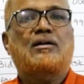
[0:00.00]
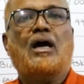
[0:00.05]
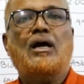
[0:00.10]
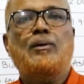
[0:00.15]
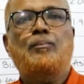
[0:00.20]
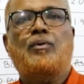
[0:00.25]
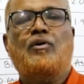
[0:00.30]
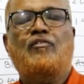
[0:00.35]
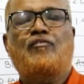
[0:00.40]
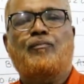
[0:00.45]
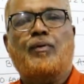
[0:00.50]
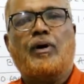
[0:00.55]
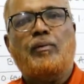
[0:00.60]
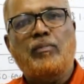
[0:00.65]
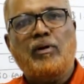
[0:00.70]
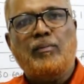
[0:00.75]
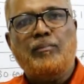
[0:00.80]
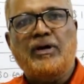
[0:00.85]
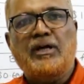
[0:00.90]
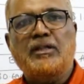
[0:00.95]
type of
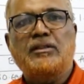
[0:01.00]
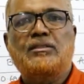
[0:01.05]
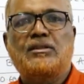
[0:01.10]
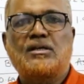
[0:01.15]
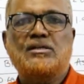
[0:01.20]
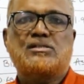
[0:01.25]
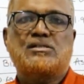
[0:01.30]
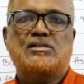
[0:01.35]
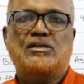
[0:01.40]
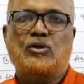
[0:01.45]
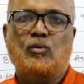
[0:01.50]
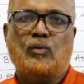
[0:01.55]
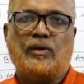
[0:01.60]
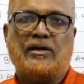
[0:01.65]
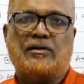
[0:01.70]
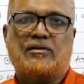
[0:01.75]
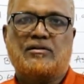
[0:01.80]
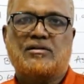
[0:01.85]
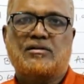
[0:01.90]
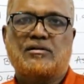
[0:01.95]
problem in this
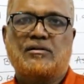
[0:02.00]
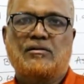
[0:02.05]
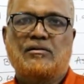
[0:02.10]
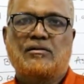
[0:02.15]
unit.